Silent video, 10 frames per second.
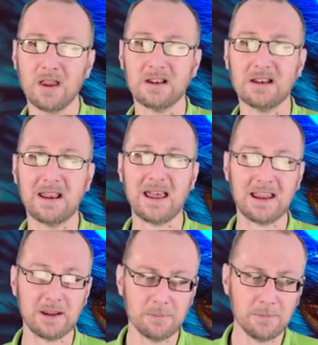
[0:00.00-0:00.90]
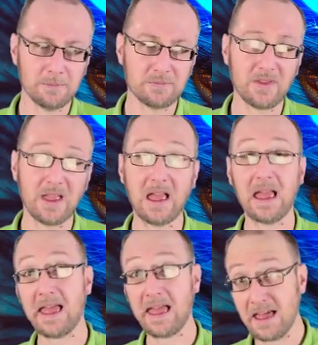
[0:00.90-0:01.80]
name
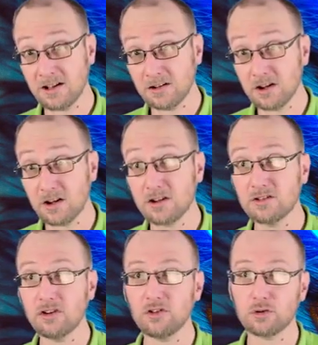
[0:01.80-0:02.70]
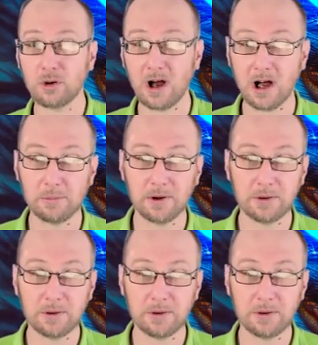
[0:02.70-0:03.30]
and describe